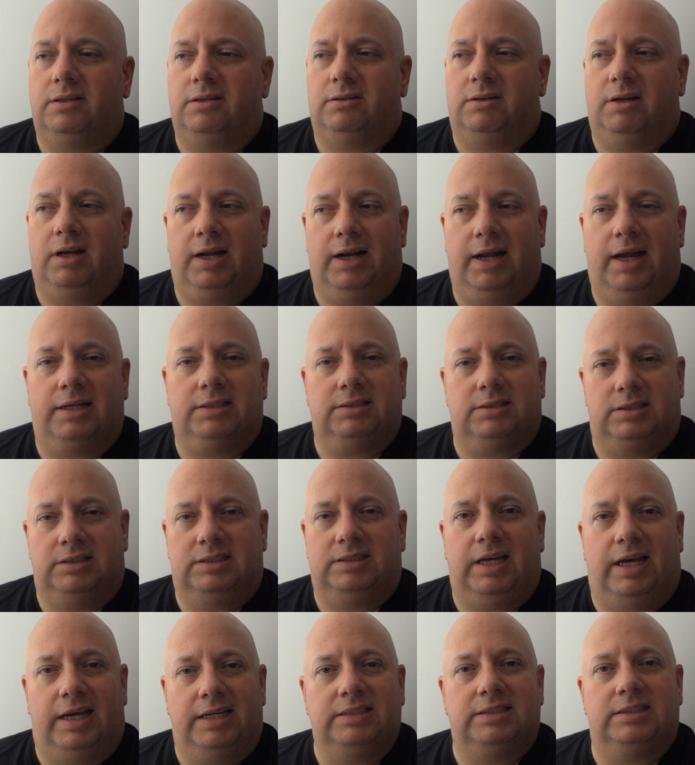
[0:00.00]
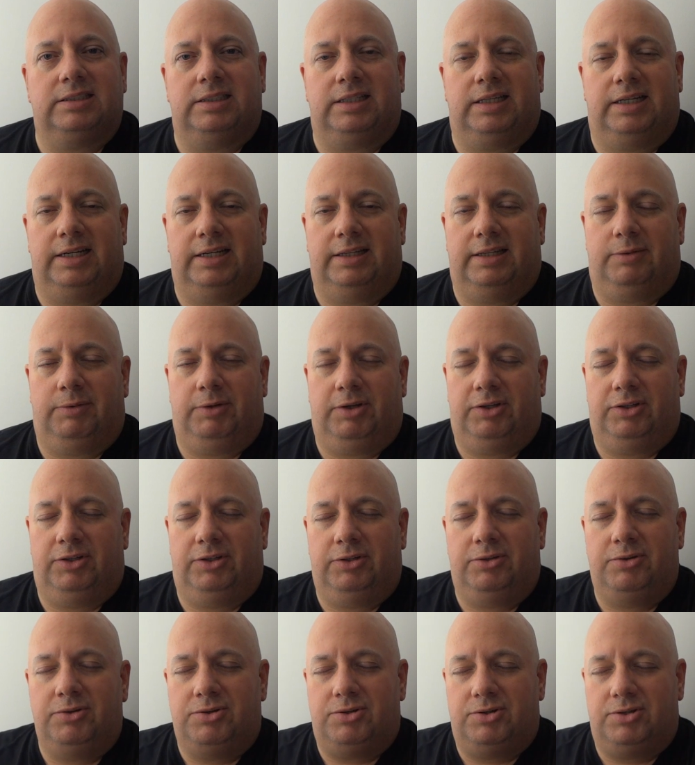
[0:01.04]
You're not actually tasting anything. What you
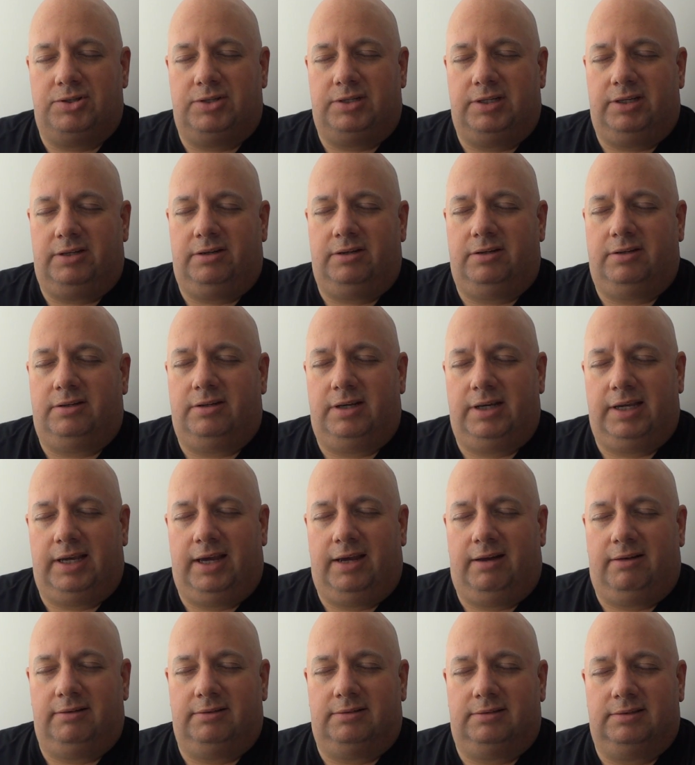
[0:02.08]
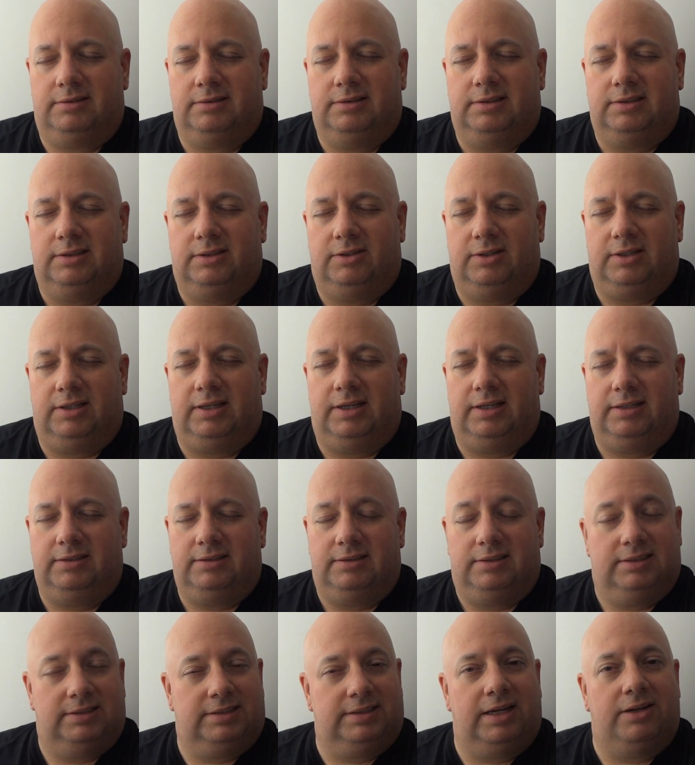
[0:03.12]
do is you stick your tongue out, okay?
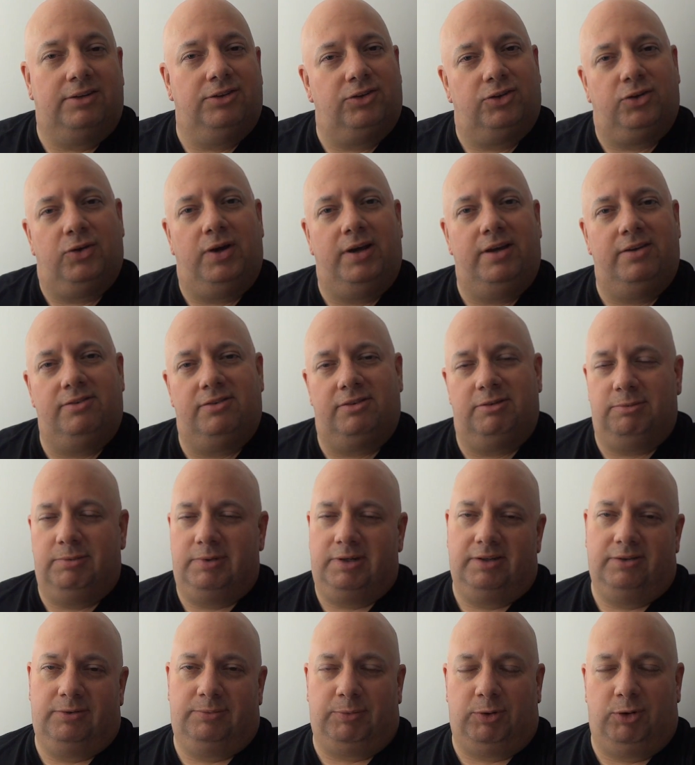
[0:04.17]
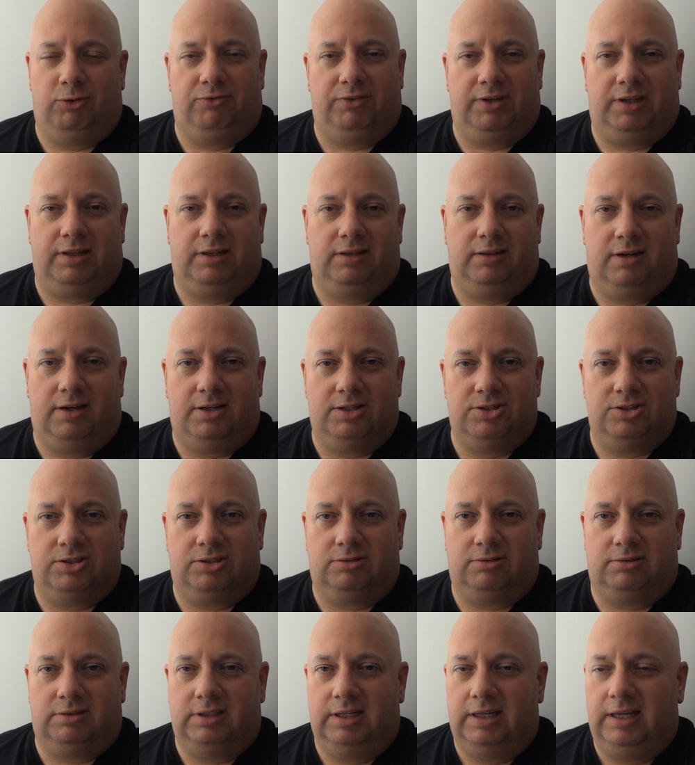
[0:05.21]
This sounds crazy, but it's perfectly
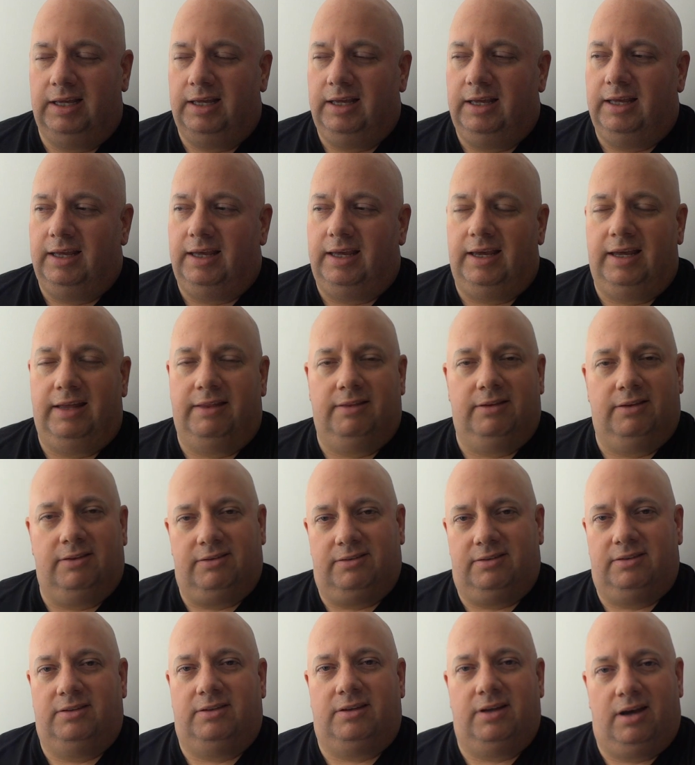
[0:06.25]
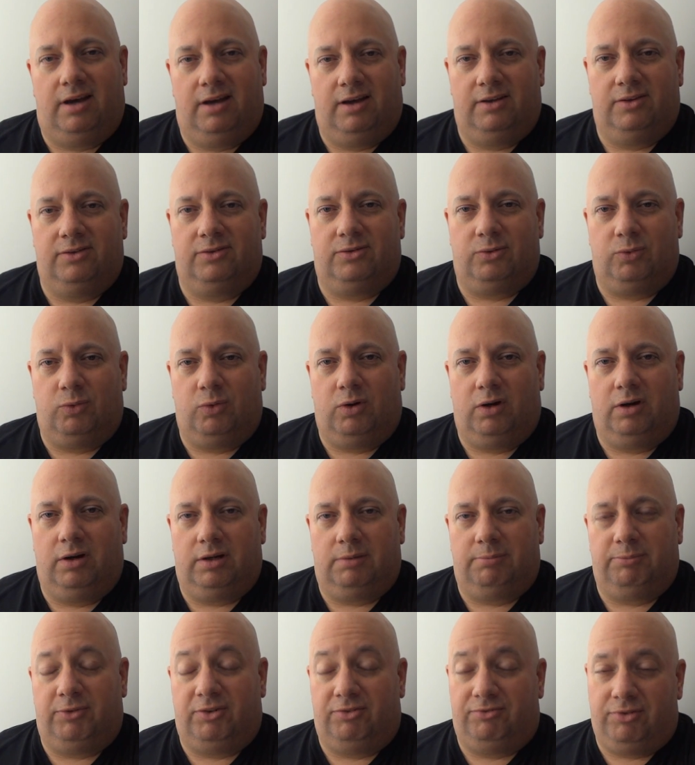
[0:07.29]
logical and this does
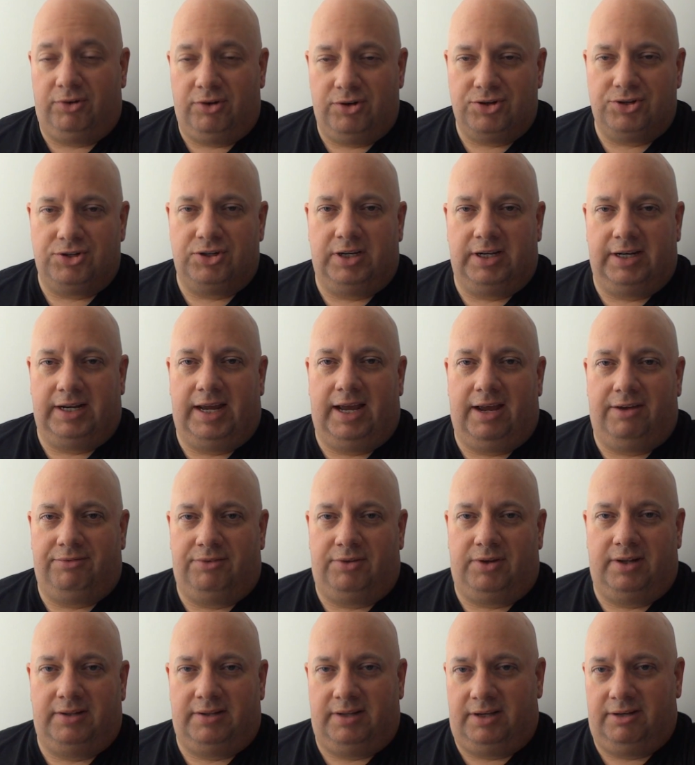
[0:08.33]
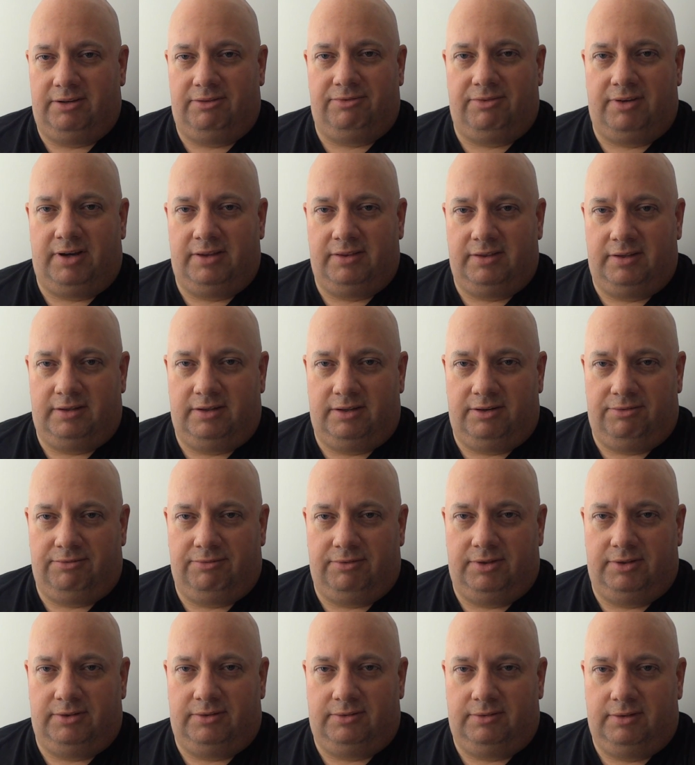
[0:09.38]
work. But first you're going to have to identify the
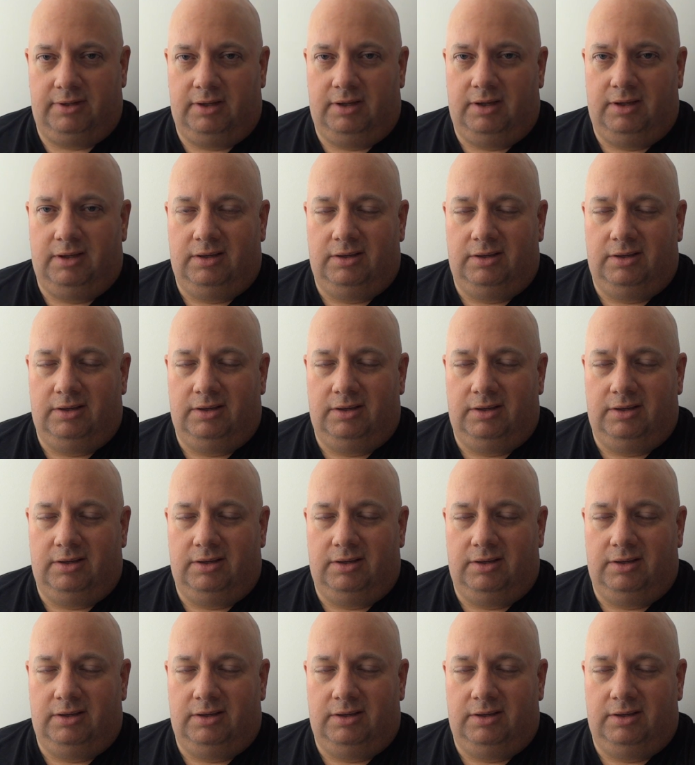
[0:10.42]
difference.